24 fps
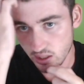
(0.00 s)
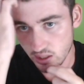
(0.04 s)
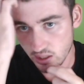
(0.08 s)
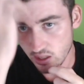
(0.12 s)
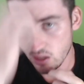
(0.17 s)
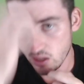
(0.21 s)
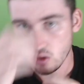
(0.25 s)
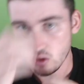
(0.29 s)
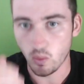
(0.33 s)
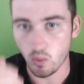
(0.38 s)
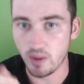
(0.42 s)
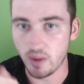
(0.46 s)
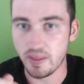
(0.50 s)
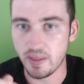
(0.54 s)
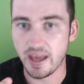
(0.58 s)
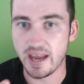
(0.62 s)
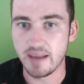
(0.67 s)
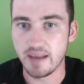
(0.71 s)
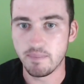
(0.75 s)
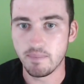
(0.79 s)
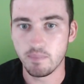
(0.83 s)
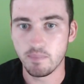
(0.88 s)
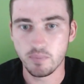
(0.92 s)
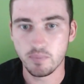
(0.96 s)
when
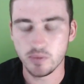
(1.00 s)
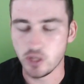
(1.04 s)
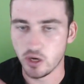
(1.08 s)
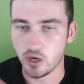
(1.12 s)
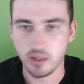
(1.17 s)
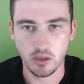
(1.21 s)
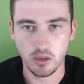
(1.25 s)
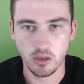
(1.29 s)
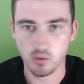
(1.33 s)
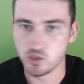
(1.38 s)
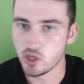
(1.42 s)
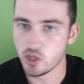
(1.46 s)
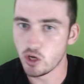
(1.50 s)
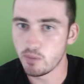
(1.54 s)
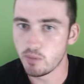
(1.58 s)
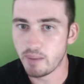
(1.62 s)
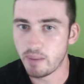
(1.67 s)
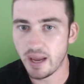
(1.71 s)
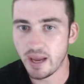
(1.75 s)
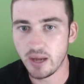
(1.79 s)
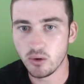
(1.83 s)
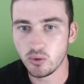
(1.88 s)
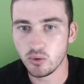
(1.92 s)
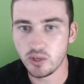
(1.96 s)
they, you know, there was no
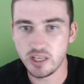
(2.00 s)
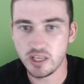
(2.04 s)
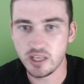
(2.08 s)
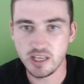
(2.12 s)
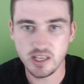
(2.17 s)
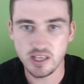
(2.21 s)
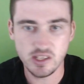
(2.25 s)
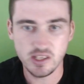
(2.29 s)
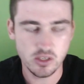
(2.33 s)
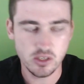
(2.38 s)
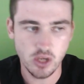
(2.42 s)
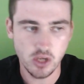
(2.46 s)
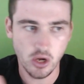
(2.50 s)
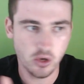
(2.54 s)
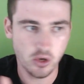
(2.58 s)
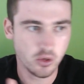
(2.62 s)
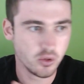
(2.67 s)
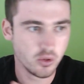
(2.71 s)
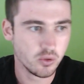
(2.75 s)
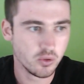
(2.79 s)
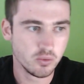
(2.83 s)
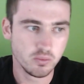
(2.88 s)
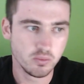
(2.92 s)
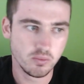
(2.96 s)
penalties,
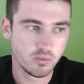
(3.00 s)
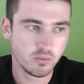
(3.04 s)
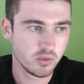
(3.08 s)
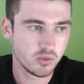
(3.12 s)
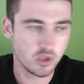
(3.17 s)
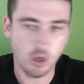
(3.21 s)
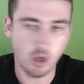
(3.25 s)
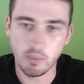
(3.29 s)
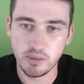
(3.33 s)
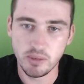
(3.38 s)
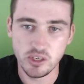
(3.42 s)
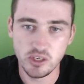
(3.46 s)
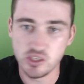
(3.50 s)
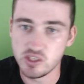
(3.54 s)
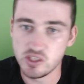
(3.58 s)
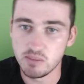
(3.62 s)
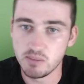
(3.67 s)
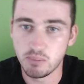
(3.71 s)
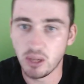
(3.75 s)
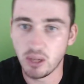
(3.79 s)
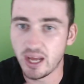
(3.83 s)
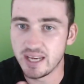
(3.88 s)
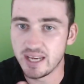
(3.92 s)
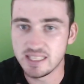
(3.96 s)
no stoppages in
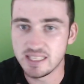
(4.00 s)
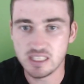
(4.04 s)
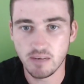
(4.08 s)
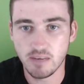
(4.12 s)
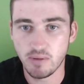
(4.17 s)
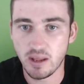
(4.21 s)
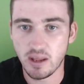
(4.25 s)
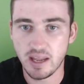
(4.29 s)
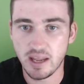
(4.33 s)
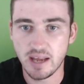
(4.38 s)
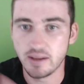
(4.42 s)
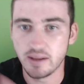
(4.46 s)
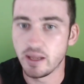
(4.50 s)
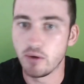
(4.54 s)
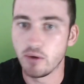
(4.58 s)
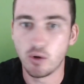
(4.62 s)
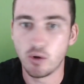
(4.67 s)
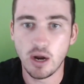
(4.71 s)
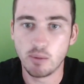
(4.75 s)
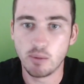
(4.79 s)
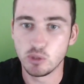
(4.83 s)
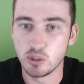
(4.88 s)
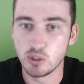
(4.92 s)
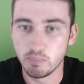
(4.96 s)
play, stuff like that. They were
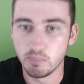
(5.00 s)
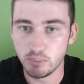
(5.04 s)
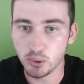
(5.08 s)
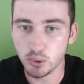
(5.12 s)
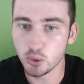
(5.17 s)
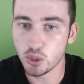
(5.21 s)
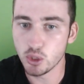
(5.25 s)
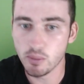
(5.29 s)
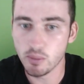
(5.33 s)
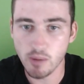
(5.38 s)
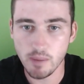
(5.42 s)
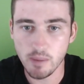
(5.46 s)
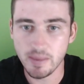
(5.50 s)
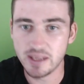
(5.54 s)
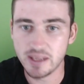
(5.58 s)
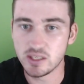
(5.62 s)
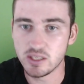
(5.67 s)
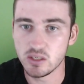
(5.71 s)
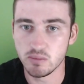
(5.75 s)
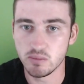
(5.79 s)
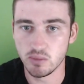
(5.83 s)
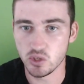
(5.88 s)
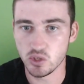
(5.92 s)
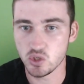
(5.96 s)
able to build the
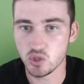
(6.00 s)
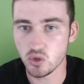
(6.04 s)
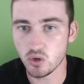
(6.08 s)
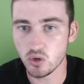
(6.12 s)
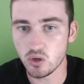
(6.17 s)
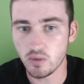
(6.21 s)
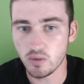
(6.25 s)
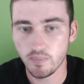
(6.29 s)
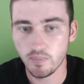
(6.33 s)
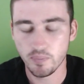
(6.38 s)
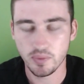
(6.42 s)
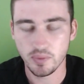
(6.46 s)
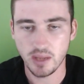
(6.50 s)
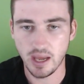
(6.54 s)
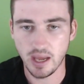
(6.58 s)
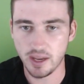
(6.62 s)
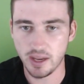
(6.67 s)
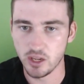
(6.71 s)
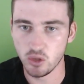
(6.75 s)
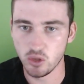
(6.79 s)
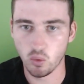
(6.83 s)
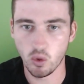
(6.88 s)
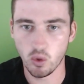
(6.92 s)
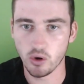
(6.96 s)
momentum and score. And then
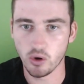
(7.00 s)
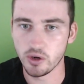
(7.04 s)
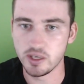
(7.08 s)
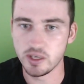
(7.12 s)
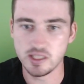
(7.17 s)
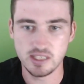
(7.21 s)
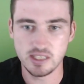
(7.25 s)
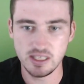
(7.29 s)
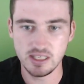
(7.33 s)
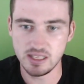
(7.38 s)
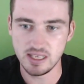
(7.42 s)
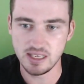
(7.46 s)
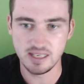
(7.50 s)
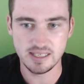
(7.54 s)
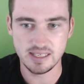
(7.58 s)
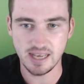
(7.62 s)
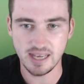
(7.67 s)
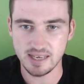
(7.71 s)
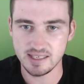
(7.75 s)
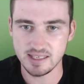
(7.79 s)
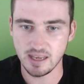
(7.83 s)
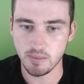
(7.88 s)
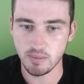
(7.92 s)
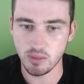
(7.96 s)
the Warriors did the
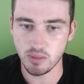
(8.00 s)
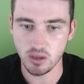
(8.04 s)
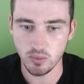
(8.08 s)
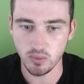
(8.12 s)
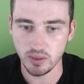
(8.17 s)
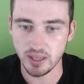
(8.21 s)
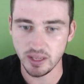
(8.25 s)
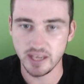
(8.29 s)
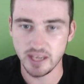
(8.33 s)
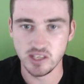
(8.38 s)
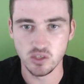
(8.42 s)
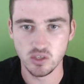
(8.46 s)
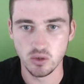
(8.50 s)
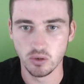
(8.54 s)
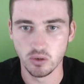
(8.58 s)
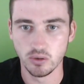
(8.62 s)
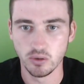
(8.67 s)
exact same thing when they scored.